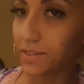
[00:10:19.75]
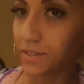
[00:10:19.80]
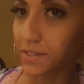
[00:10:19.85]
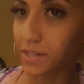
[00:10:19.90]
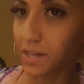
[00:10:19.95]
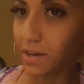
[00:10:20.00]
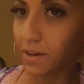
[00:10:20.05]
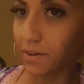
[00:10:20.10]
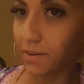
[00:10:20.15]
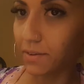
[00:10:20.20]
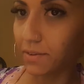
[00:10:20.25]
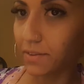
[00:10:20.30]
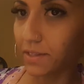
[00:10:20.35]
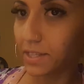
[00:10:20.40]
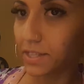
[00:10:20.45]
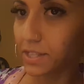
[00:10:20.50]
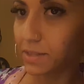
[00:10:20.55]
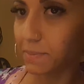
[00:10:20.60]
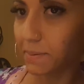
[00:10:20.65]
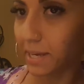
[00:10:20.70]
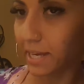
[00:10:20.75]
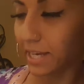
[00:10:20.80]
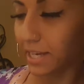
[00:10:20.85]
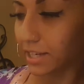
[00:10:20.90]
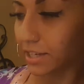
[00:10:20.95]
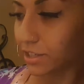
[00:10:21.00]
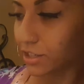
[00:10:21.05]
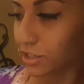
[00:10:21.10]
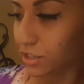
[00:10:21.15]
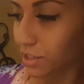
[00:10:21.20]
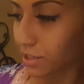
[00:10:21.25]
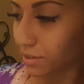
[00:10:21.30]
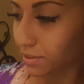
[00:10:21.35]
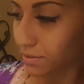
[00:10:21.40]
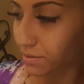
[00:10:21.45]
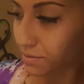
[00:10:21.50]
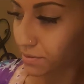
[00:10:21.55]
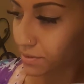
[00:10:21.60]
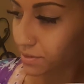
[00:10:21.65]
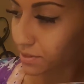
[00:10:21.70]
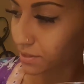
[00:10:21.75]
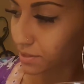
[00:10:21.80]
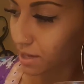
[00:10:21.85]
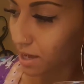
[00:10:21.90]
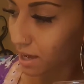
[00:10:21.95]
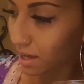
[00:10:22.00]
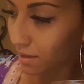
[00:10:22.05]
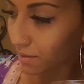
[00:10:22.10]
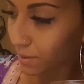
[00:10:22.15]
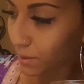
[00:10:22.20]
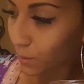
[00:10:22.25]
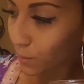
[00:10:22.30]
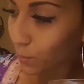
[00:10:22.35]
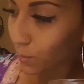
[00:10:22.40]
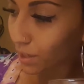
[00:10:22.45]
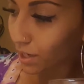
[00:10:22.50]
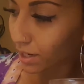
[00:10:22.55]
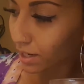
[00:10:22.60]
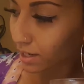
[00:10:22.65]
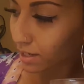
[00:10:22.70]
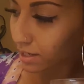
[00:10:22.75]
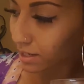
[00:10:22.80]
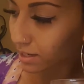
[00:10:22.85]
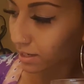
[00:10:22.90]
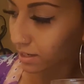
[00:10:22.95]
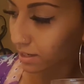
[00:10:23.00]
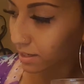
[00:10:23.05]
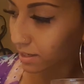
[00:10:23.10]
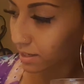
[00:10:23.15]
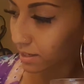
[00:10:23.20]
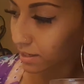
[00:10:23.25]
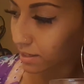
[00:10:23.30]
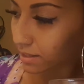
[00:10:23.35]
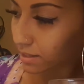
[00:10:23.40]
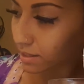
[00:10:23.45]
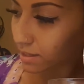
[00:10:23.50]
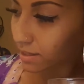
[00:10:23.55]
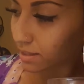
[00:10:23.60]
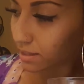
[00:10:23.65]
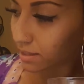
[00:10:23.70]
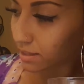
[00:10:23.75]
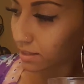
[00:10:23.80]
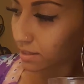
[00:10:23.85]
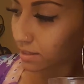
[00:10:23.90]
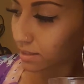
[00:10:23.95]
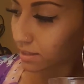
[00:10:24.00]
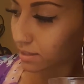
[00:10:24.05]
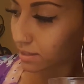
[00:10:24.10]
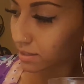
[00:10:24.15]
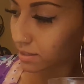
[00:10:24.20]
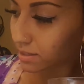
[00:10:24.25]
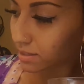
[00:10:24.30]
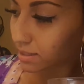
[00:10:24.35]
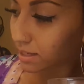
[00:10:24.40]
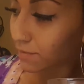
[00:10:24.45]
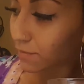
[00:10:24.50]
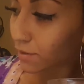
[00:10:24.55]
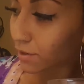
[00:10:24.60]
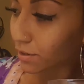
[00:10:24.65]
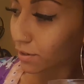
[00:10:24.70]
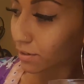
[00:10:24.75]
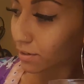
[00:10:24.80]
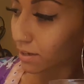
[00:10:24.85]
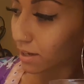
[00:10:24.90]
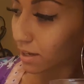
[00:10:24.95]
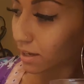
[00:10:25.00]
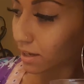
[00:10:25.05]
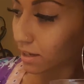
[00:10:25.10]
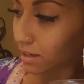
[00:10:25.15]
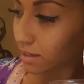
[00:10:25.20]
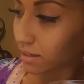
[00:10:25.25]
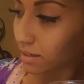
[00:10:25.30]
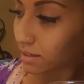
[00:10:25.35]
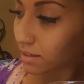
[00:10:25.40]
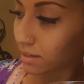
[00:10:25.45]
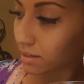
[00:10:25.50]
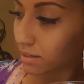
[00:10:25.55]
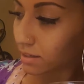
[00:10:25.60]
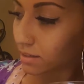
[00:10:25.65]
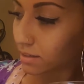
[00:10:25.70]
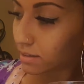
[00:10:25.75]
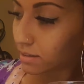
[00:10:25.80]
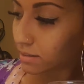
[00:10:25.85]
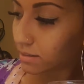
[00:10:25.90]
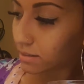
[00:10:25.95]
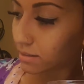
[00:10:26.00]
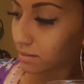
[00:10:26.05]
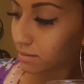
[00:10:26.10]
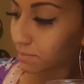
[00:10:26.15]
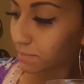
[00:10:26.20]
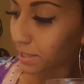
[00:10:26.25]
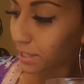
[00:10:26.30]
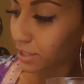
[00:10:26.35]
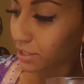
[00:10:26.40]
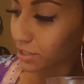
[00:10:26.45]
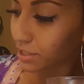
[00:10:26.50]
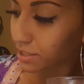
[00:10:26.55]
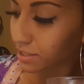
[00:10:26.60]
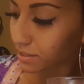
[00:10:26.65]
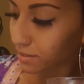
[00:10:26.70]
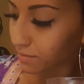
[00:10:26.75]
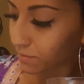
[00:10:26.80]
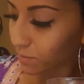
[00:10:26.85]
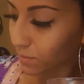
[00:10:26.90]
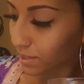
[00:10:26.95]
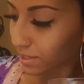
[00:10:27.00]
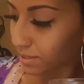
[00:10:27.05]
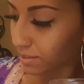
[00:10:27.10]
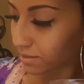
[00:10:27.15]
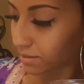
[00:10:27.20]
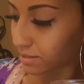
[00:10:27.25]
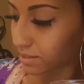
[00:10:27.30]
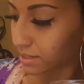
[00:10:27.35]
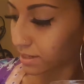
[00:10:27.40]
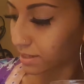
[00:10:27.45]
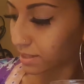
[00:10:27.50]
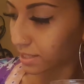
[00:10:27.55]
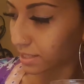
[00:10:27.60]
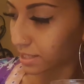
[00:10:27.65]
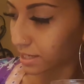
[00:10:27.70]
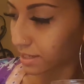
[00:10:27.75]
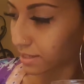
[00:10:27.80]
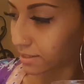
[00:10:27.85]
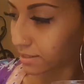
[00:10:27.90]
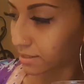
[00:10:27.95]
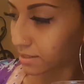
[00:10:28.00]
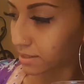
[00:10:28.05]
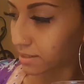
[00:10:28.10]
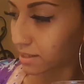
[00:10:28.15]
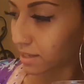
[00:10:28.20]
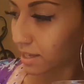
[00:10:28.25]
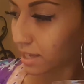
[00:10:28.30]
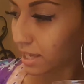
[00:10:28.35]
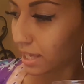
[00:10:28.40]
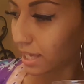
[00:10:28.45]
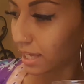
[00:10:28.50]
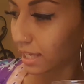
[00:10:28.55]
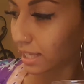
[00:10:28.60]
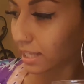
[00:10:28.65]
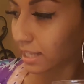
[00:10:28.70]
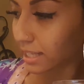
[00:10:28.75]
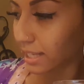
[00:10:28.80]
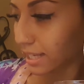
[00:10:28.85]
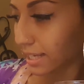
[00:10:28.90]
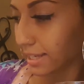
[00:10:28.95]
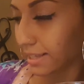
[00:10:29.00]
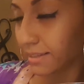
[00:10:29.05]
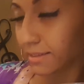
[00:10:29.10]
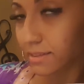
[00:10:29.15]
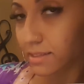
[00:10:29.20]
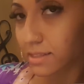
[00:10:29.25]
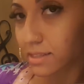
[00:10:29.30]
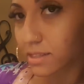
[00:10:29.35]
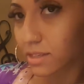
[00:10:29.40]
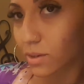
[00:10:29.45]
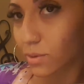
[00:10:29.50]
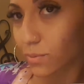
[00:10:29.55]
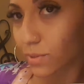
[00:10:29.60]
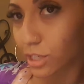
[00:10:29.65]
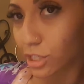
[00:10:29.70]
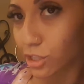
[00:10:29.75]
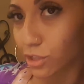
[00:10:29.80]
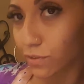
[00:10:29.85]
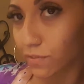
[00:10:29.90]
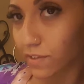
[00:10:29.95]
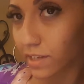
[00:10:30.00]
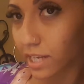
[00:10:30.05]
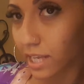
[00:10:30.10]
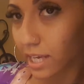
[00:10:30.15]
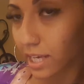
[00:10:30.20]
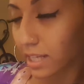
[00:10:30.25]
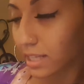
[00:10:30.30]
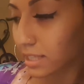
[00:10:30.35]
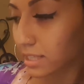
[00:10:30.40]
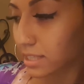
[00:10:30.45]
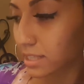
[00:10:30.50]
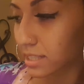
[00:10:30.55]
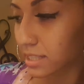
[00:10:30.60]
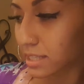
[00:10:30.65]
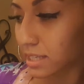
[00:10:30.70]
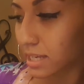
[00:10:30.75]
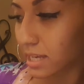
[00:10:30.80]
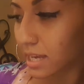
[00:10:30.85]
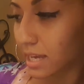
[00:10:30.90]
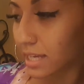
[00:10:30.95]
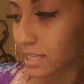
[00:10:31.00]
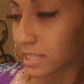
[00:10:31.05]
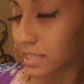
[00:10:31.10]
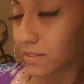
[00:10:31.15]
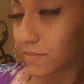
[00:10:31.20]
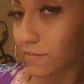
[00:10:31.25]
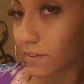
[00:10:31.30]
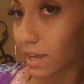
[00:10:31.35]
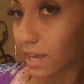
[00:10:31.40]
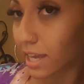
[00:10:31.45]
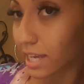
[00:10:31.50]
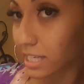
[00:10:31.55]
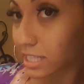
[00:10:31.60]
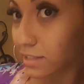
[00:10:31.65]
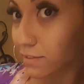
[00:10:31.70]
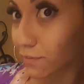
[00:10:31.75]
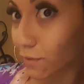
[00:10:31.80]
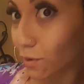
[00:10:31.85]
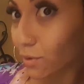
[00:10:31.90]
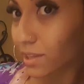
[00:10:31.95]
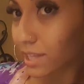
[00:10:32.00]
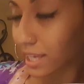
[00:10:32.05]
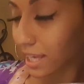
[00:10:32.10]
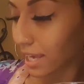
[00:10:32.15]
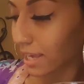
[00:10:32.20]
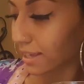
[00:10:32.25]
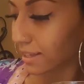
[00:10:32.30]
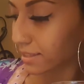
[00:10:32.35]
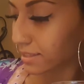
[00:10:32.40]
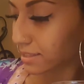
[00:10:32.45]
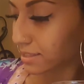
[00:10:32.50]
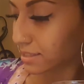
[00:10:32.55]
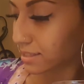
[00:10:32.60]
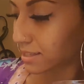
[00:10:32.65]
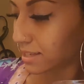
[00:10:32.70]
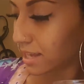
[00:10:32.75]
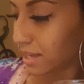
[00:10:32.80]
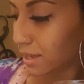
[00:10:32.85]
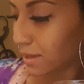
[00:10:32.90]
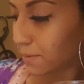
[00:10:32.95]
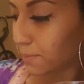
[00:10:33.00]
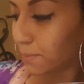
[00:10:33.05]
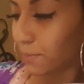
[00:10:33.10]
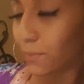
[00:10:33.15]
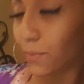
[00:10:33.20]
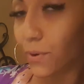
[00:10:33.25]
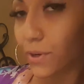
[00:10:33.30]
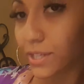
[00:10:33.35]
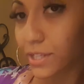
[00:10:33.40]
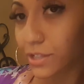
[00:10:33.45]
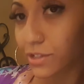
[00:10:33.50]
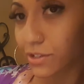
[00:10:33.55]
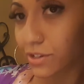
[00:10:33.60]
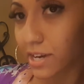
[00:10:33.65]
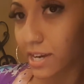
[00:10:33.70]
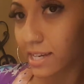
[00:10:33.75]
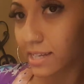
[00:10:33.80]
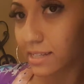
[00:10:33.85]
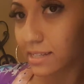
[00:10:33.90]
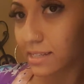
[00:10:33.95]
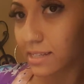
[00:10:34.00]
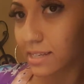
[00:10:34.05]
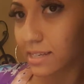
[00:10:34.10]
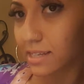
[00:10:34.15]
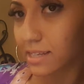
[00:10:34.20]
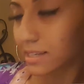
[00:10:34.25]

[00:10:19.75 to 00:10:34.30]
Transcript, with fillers: So this page shows um, the work, several uh, pictures of what Nucerity does. It cleans, rejuvenates, it exfoliates, moisturizes,